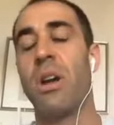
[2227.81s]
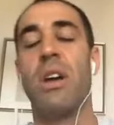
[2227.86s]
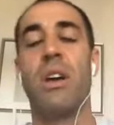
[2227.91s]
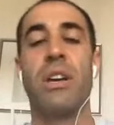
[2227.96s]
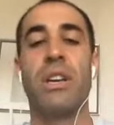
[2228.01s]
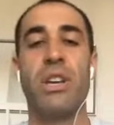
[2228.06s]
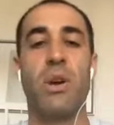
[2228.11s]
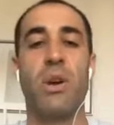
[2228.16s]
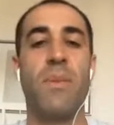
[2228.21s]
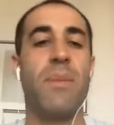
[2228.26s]

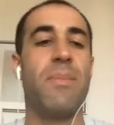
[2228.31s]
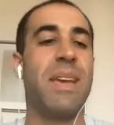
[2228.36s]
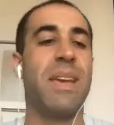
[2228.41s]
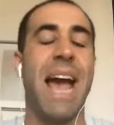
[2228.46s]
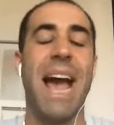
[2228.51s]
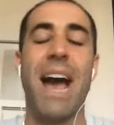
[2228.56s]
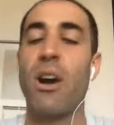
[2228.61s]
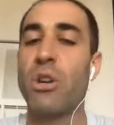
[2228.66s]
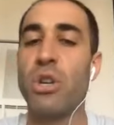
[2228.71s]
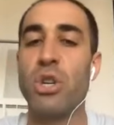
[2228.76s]
you know maybe
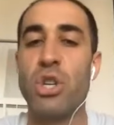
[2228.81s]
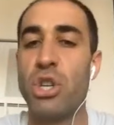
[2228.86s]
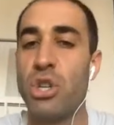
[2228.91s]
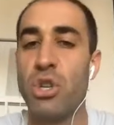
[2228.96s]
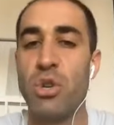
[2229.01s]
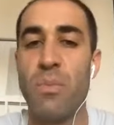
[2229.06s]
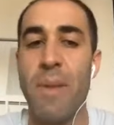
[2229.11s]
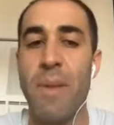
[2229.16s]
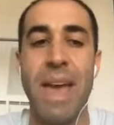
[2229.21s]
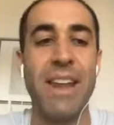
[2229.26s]
how you should
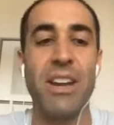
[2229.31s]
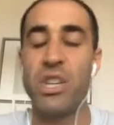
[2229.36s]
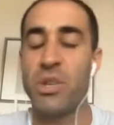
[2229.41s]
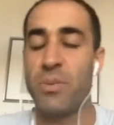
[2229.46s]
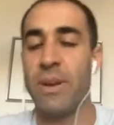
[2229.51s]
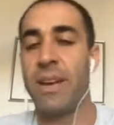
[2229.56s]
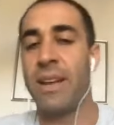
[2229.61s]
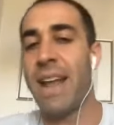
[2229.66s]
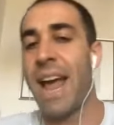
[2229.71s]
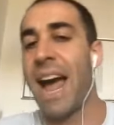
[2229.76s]
do
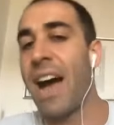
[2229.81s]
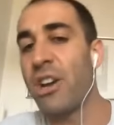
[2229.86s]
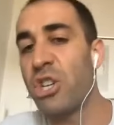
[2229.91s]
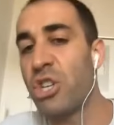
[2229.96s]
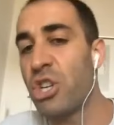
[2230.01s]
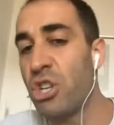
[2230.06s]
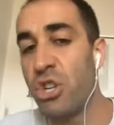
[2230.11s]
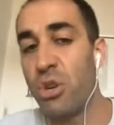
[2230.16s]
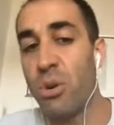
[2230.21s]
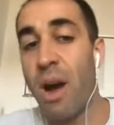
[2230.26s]
management how you
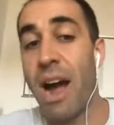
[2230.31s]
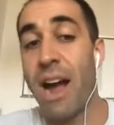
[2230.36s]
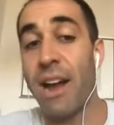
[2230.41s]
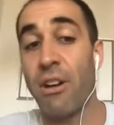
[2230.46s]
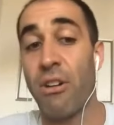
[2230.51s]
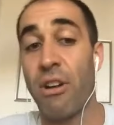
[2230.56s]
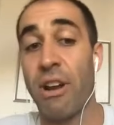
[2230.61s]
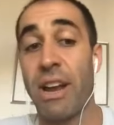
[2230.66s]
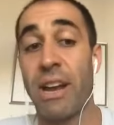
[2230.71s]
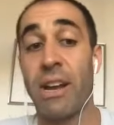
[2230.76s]
should do
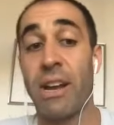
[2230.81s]
hiring